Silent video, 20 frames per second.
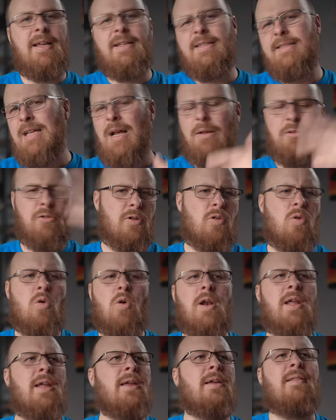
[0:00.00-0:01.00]
It stopped
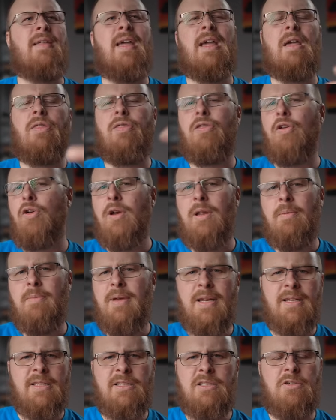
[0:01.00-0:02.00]
recording in like 30
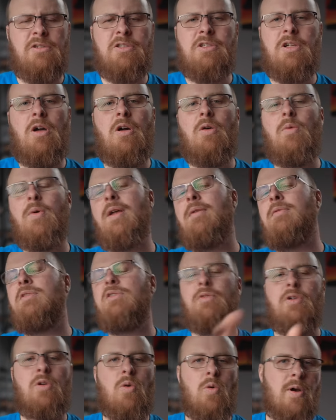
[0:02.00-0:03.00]
minutes or so when I was
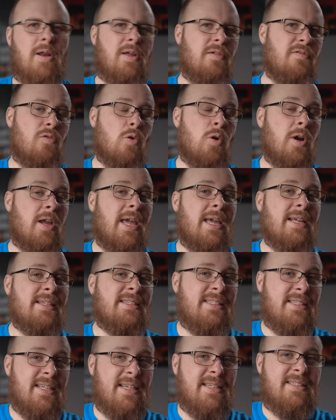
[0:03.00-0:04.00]
recording 4K
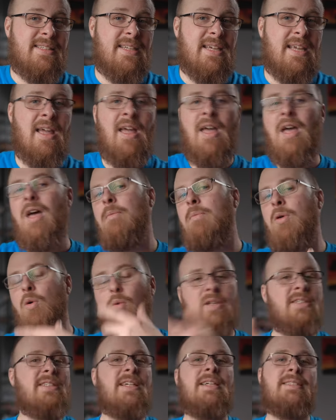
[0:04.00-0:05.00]
60. But
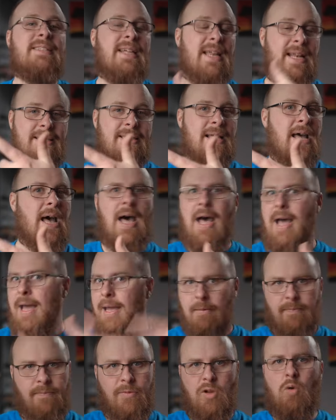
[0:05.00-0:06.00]
once I set it to
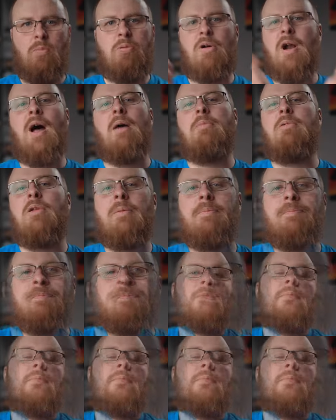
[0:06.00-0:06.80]
high, no problem.